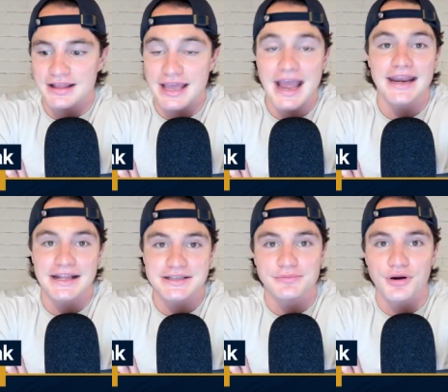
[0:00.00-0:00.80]
they had to
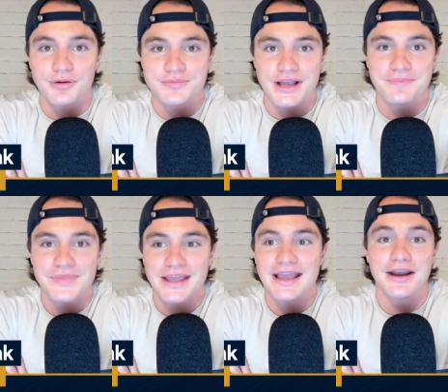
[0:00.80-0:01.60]
get some dorms up
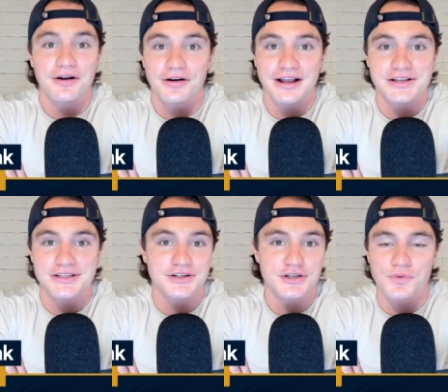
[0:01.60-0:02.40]
in a hurry because
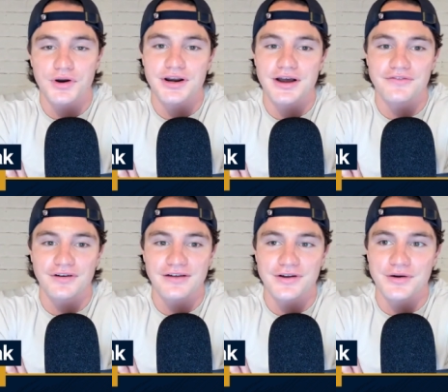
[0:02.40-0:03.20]
there just weren't enough for
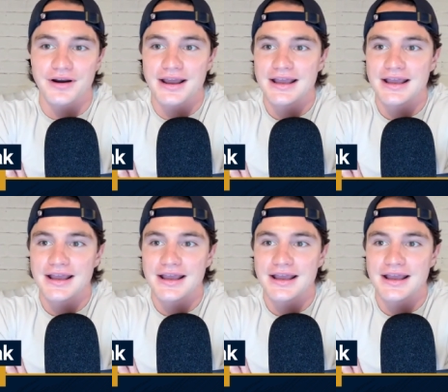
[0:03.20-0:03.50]
everyone.